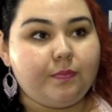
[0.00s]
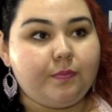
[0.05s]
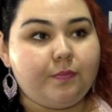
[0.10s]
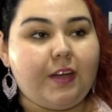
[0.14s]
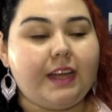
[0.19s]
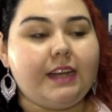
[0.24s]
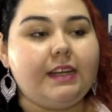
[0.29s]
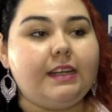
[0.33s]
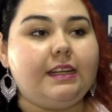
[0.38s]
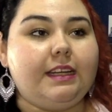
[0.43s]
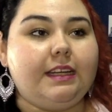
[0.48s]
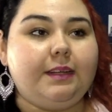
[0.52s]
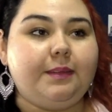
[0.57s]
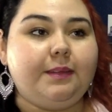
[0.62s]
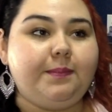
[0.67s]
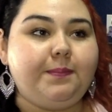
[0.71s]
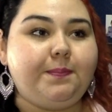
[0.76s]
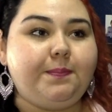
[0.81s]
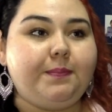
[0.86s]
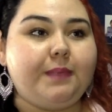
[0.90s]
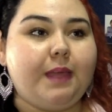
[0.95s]
Finally.
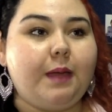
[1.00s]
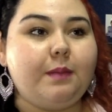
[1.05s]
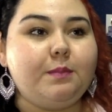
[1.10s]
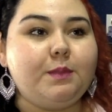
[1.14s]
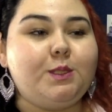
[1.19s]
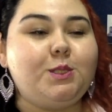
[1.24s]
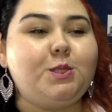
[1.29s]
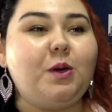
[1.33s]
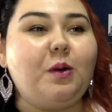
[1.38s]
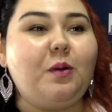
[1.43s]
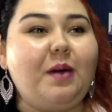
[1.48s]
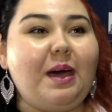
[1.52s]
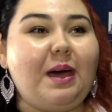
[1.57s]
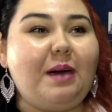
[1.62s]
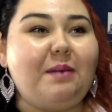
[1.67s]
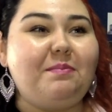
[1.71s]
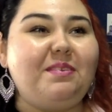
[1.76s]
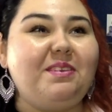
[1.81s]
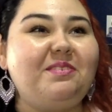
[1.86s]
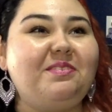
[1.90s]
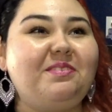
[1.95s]
I'm so
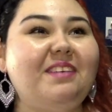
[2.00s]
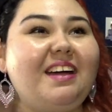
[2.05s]
happy.